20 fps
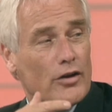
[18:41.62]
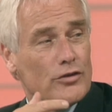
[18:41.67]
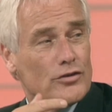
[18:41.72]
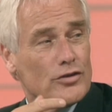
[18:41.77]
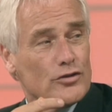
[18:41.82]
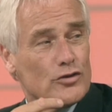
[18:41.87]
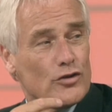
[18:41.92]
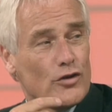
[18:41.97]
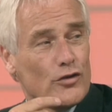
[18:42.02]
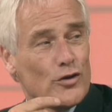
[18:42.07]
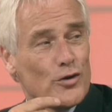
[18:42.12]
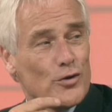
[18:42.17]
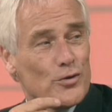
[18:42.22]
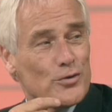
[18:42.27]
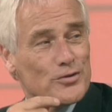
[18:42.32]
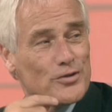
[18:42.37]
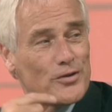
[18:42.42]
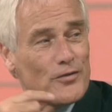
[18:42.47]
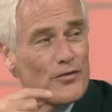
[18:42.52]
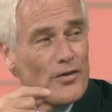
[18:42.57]
noticed you
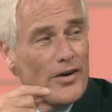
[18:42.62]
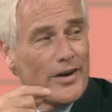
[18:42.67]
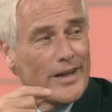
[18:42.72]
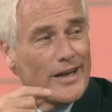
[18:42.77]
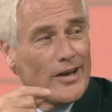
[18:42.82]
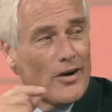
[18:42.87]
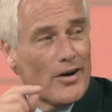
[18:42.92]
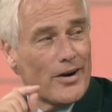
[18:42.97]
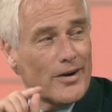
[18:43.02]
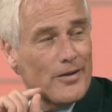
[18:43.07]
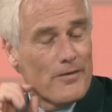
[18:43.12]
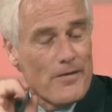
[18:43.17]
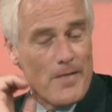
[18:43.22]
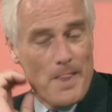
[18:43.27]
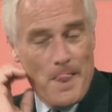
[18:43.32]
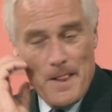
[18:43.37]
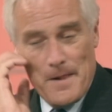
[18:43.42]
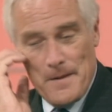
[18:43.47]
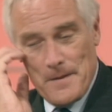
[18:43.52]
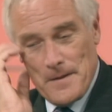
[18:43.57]
used a very kind
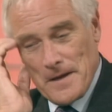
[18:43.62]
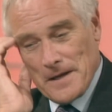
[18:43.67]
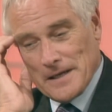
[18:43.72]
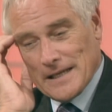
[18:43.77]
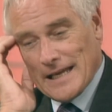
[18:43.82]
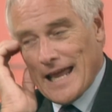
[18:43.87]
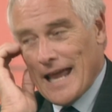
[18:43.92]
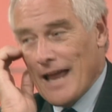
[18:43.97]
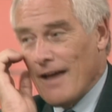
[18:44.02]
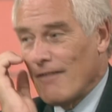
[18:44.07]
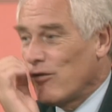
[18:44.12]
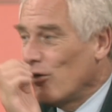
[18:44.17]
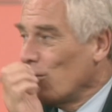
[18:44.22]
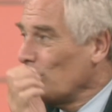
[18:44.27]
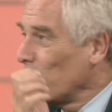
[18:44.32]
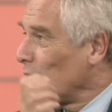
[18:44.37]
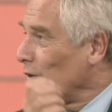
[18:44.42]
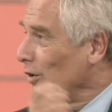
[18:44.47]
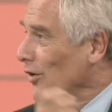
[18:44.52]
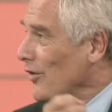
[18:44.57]
of
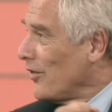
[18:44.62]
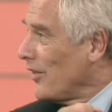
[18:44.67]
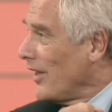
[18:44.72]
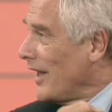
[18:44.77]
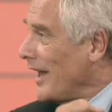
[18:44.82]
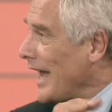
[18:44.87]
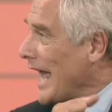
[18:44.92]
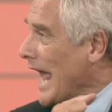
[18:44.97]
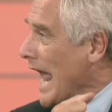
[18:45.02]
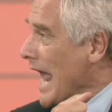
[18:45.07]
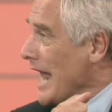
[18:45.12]
careful word there,